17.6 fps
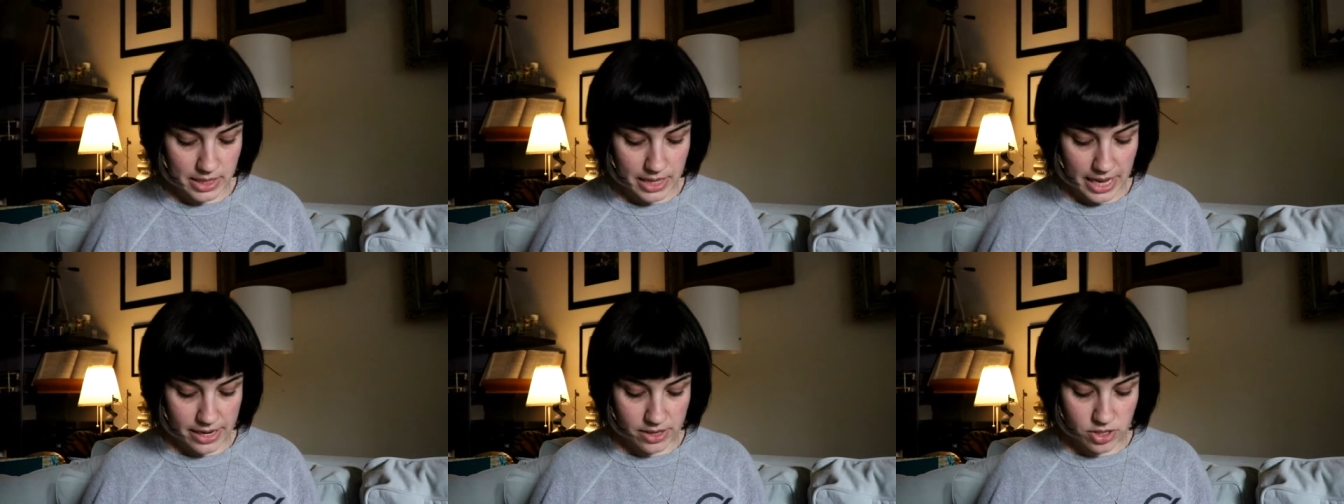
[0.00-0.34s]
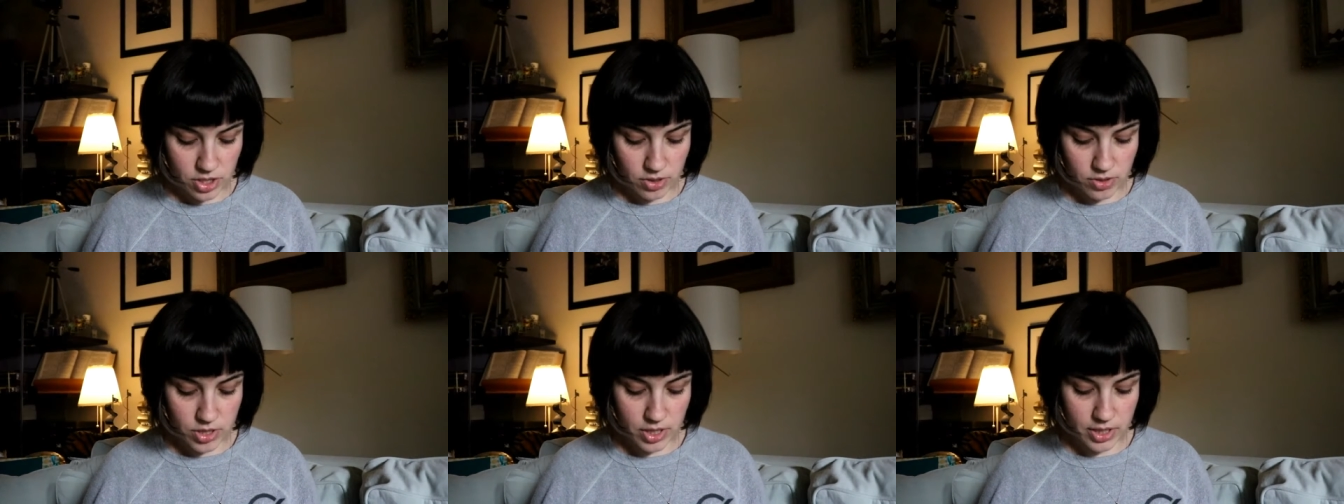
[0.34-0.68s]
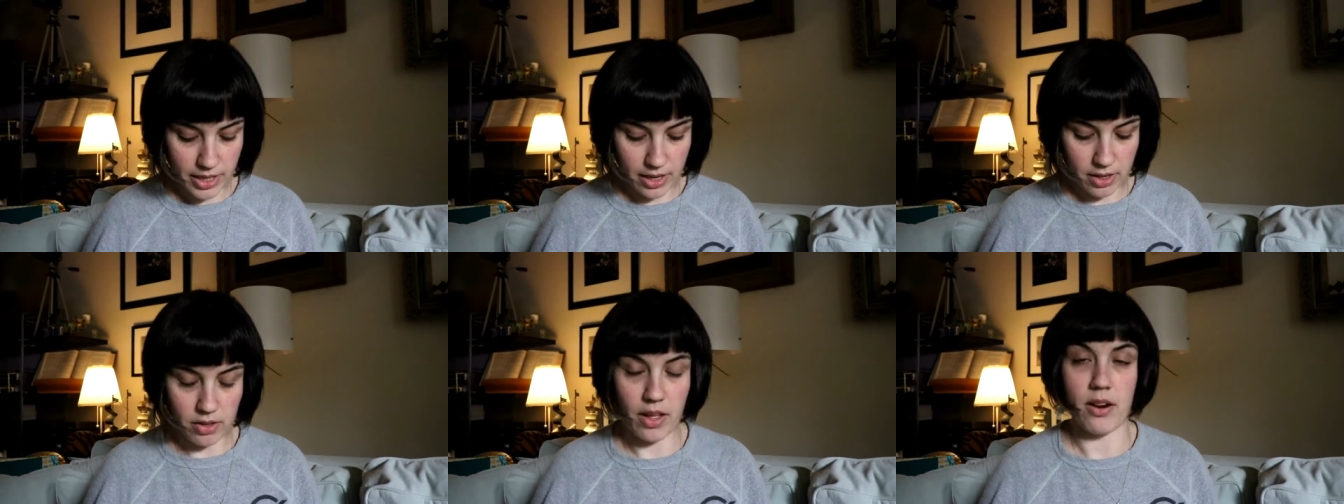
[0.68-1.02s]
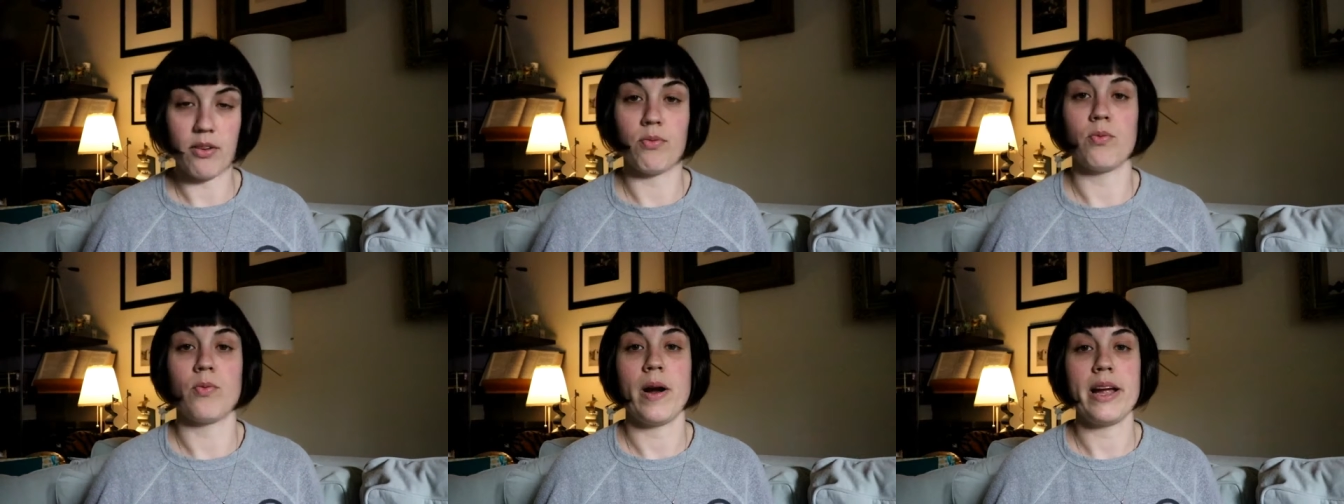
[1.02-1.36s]
they do just get a lot
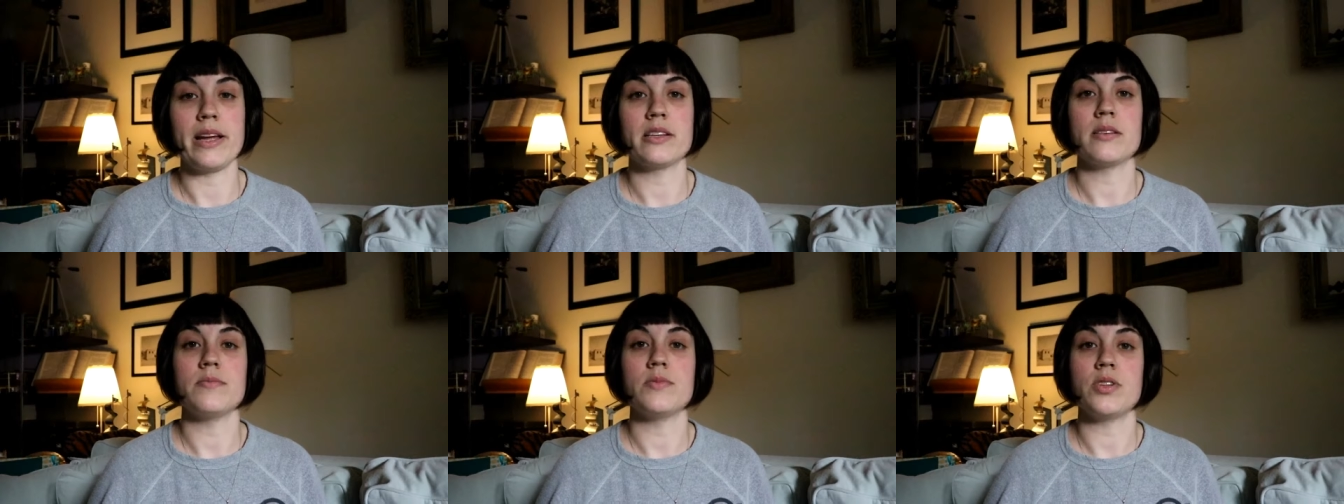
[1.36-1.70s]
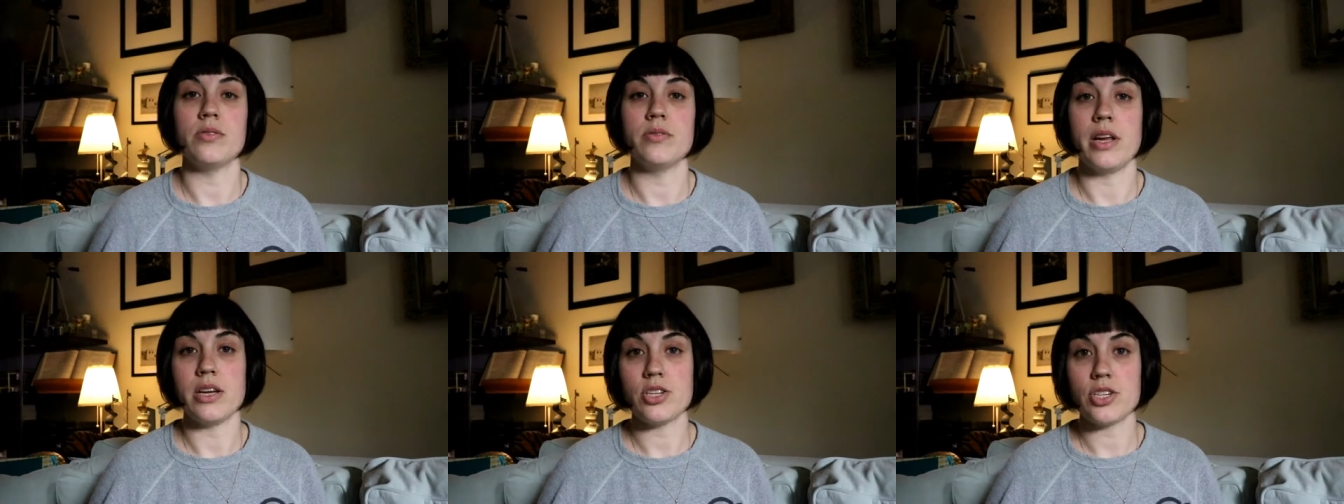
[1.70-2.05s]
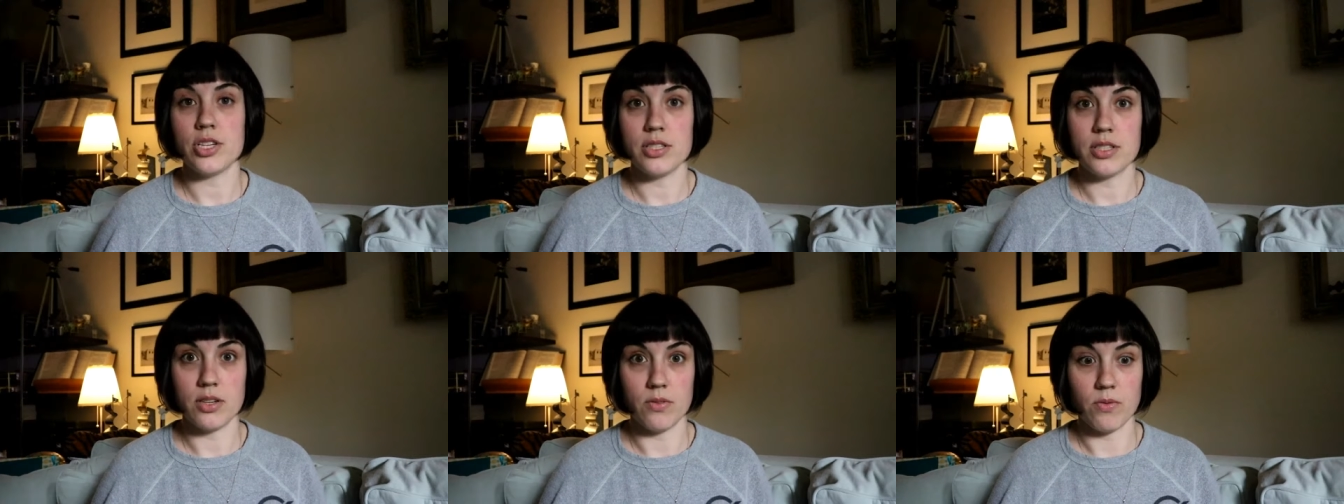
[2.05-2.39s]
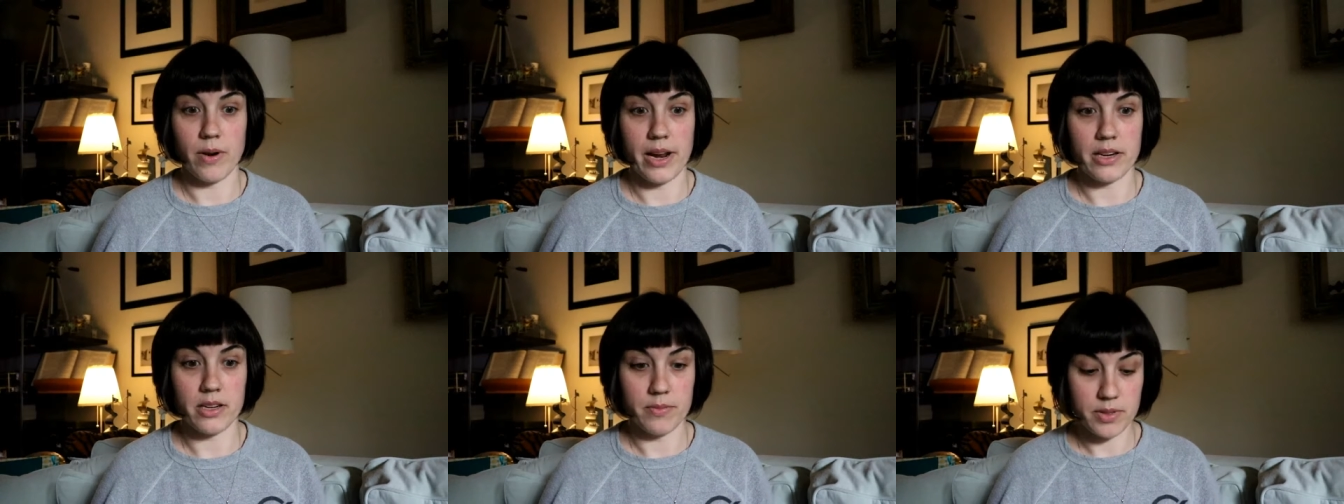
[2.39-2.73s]
of random donations and
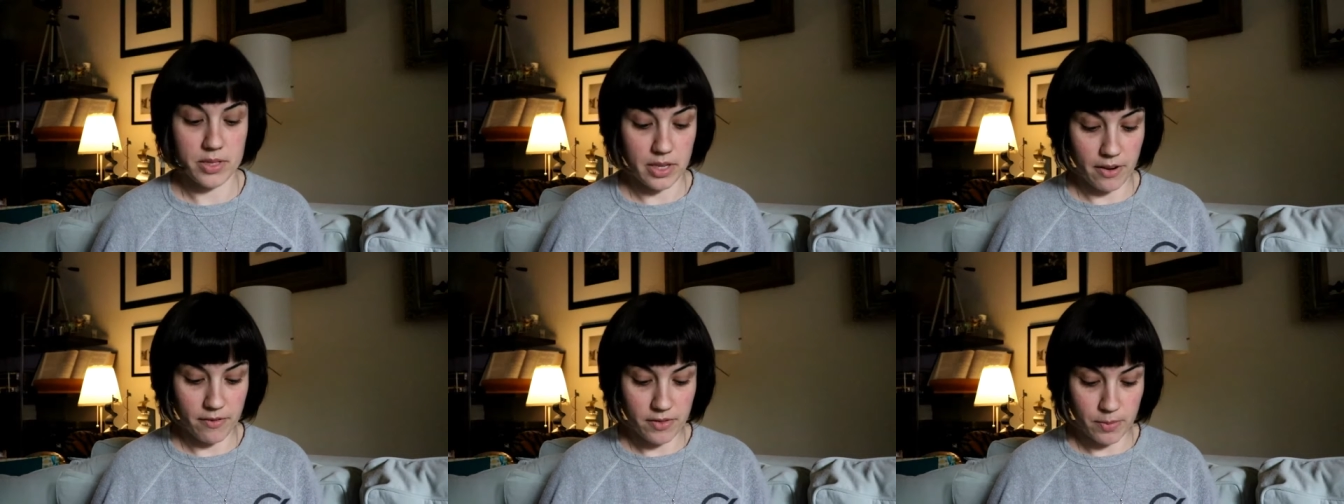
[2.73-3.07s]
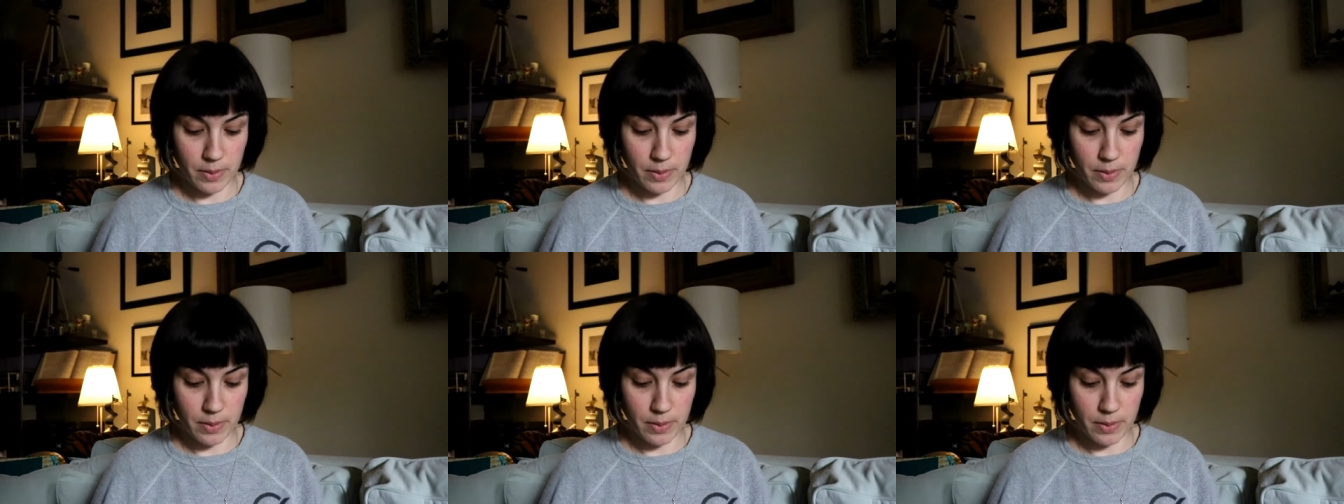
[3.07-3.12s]
random stuff